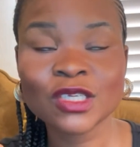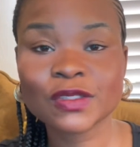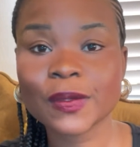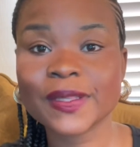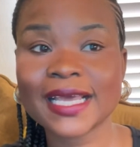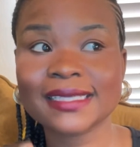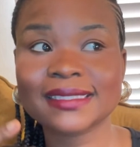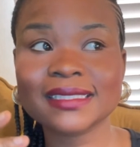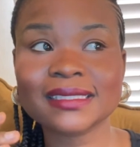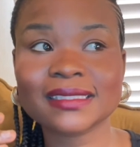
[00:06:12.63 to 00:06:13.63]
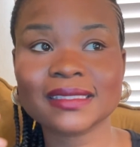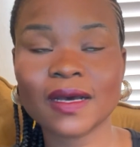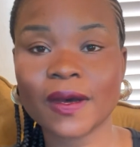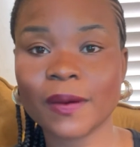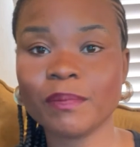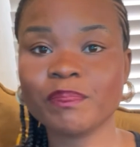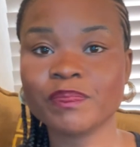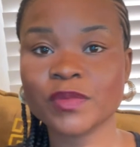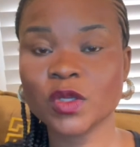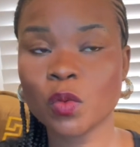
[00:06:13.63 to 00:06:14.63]
So there's this
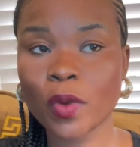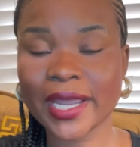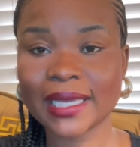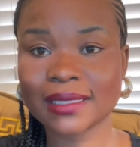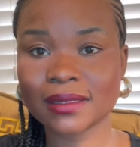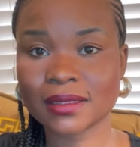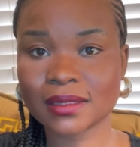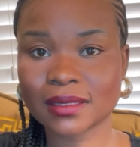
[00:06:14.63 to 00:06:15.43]
weighing